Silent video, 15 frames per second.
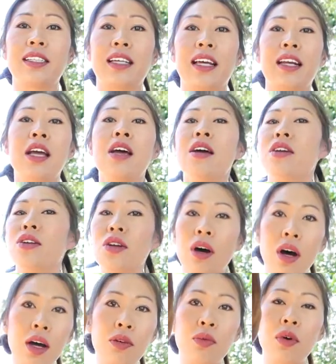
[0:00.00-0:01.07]
and
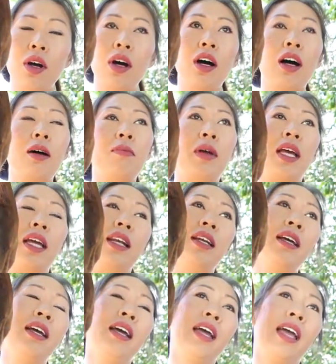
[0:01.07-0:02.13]
not rub and
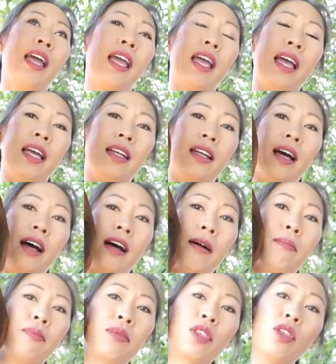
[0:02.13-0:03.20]

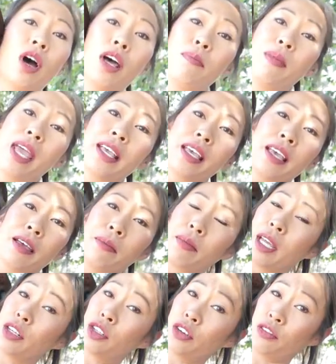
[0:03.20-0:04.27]
not make him
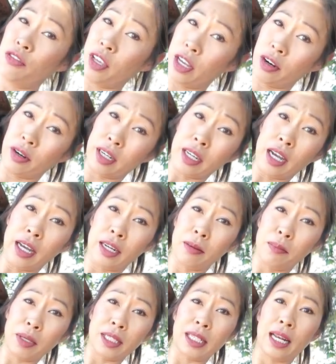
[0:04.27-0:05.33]
interfere and cut
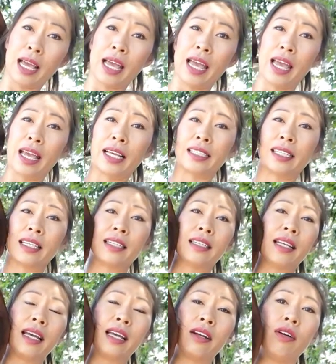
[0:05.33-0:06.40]
up his legs
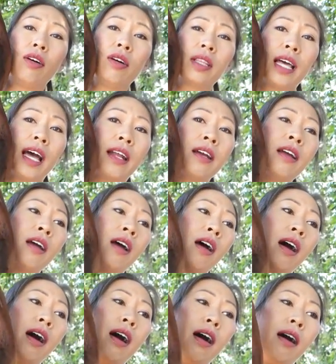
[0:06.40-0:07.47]
and all that.
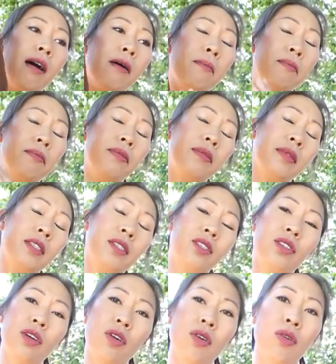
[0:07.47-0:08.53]

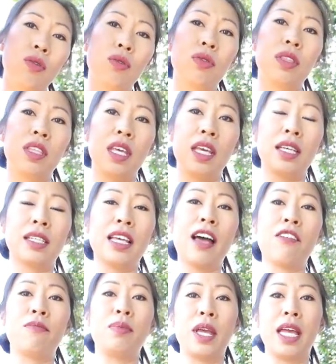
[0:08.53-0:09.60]
So these
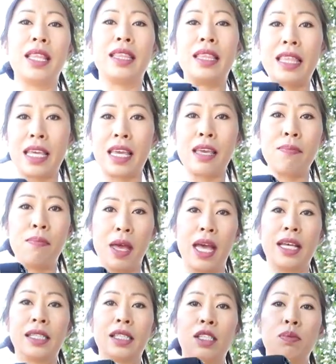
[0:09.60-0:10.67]
have been the
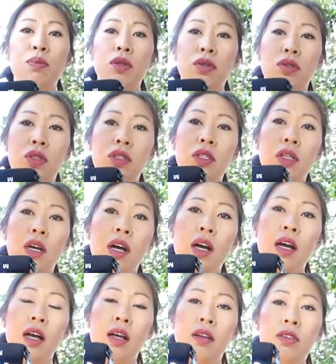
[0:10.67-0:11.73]
best boots
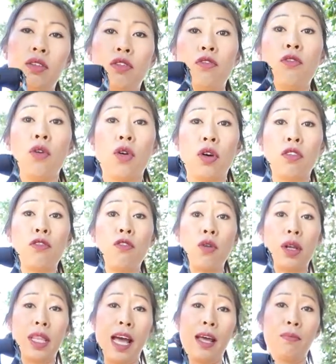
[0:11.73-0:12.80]

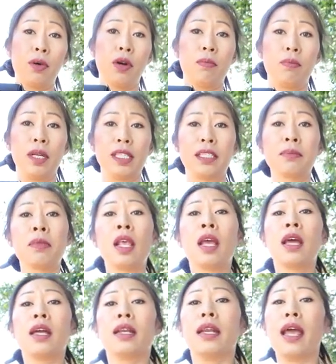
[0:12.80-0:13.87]
for that purpose.
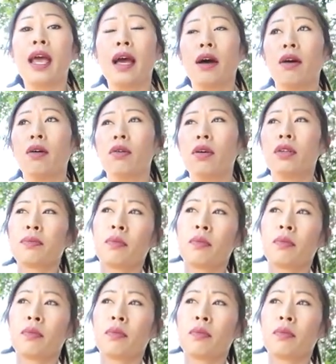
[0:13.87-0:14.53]
Now,